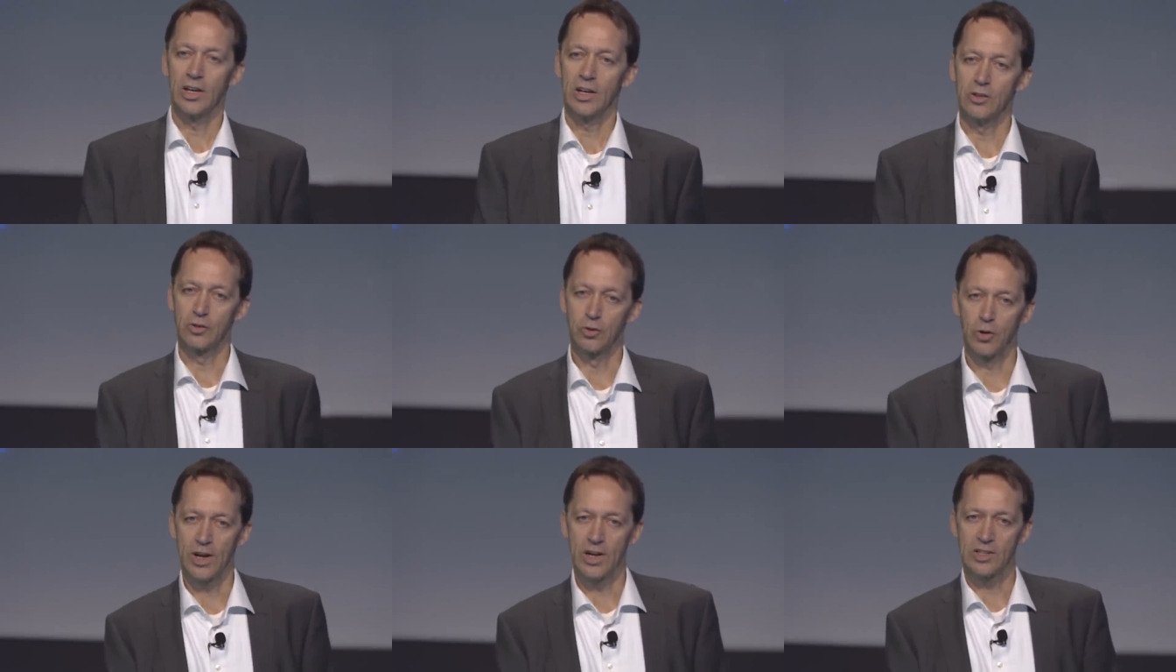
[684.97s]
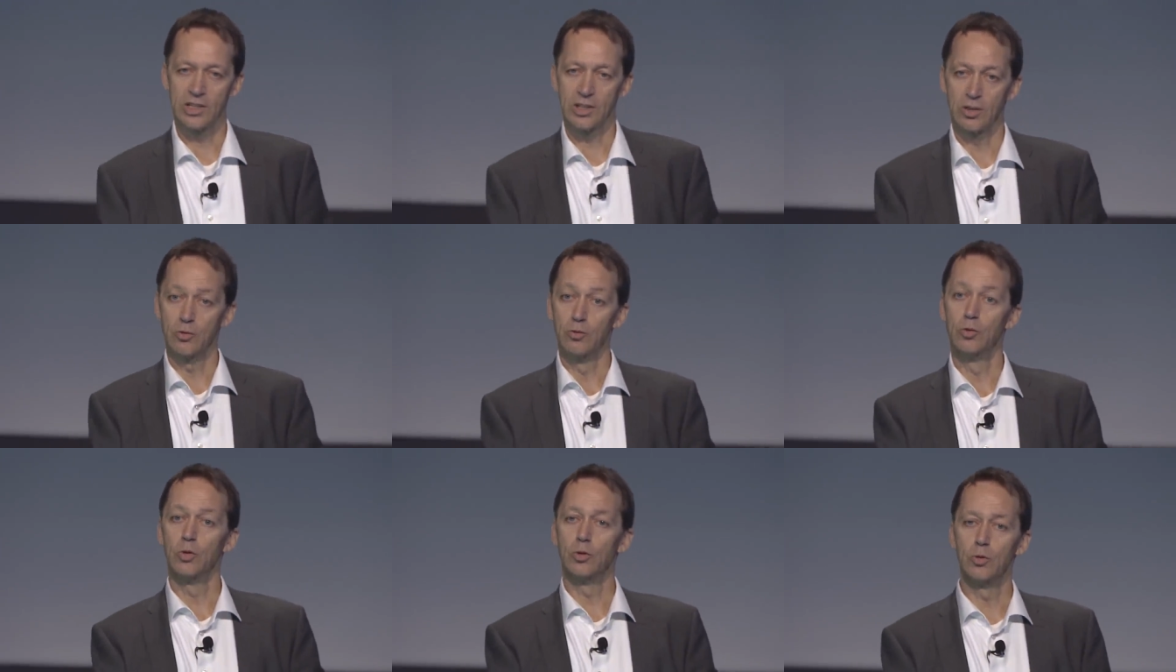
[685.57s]
is great in a
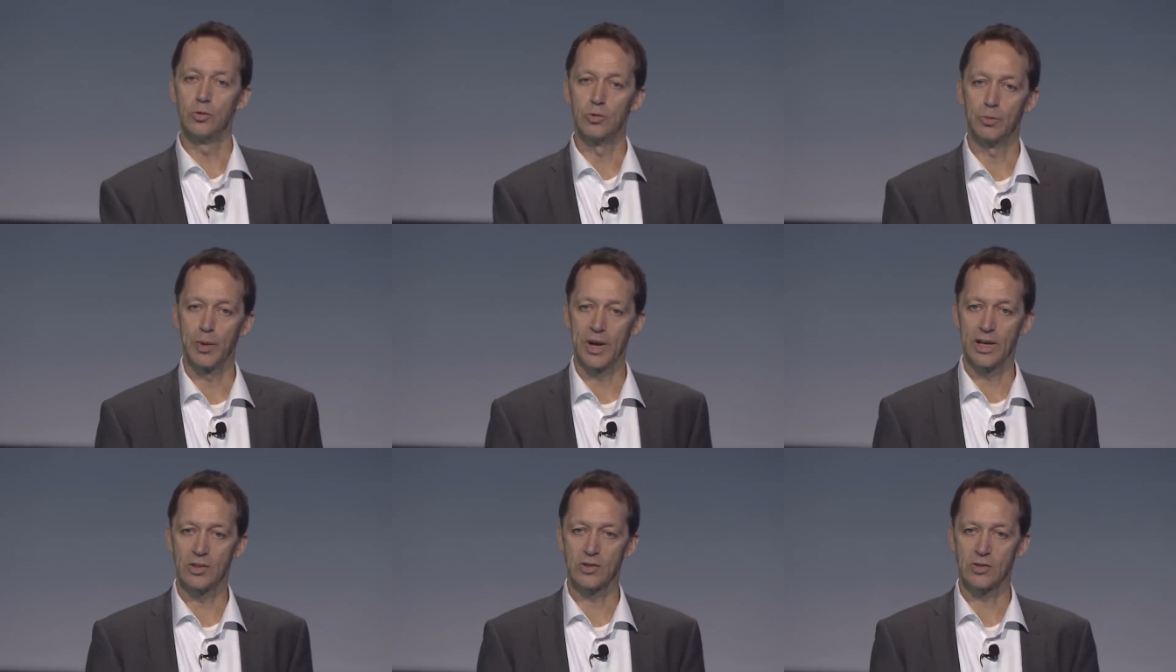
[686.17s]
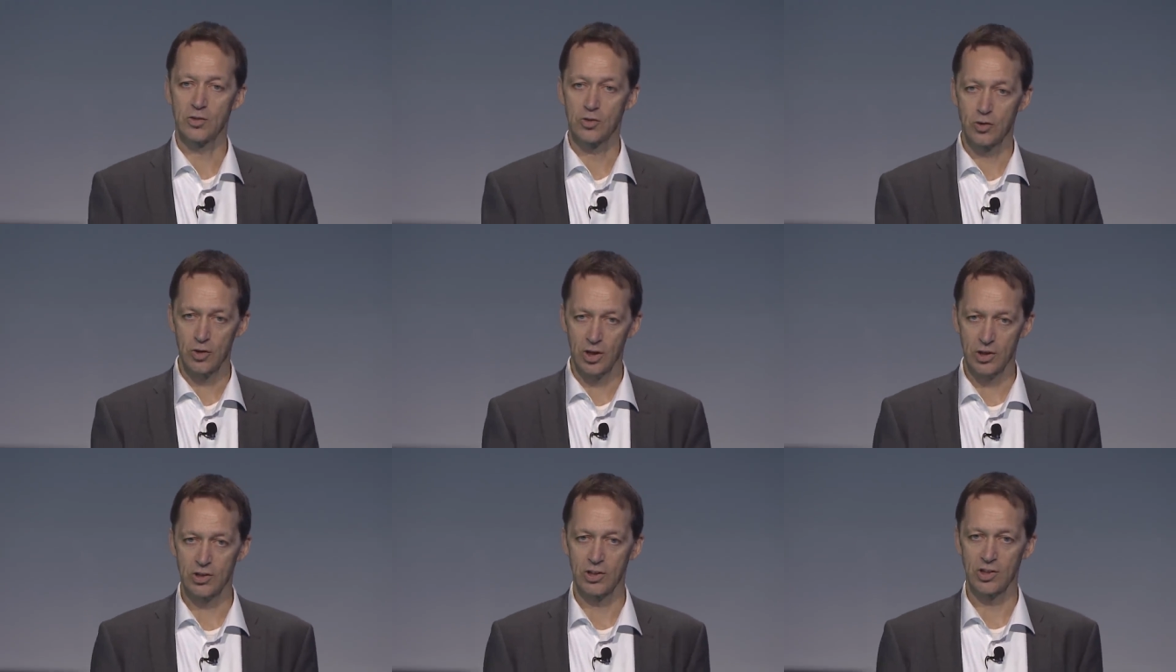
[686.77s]
rules-based,
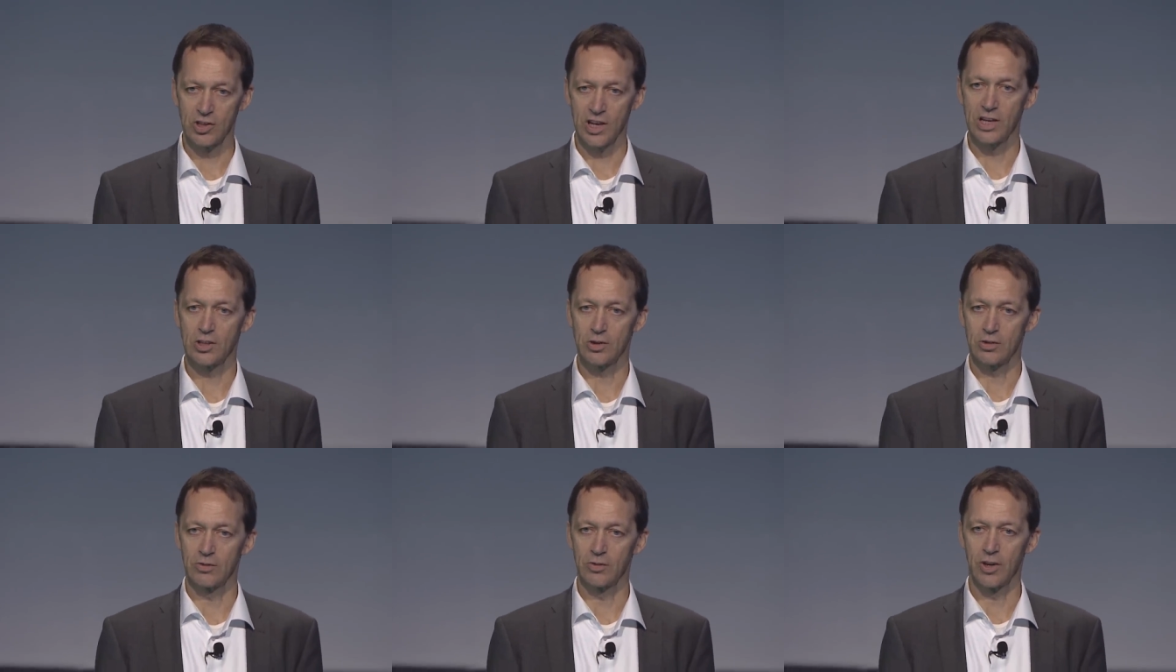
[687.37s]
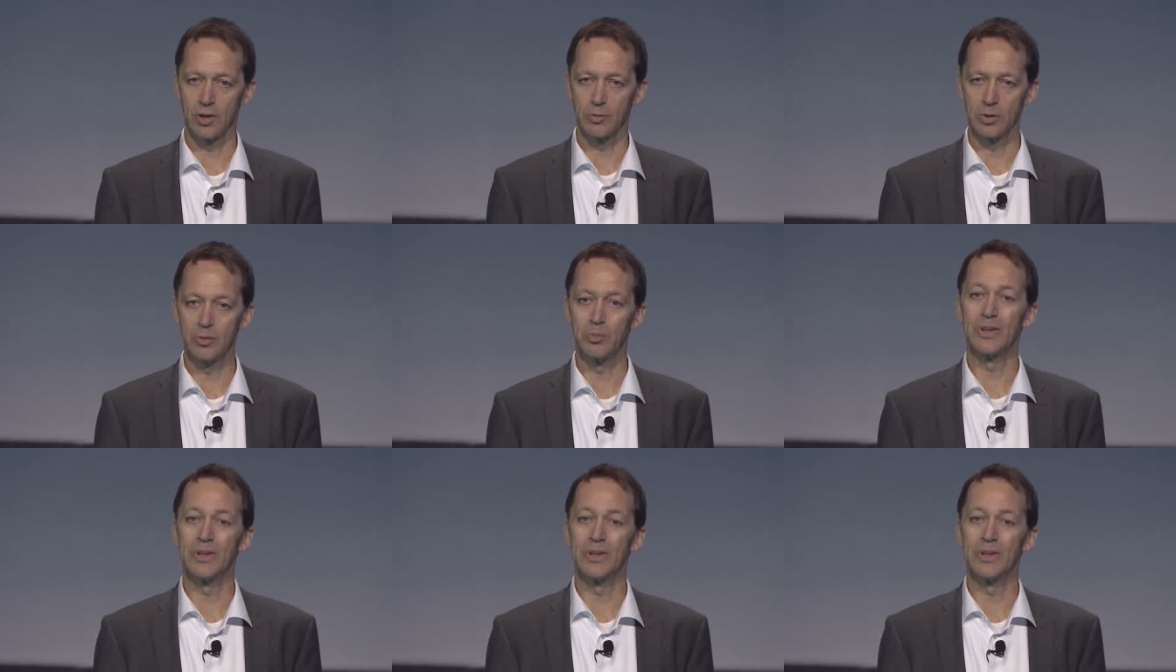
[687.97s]
structured data environment,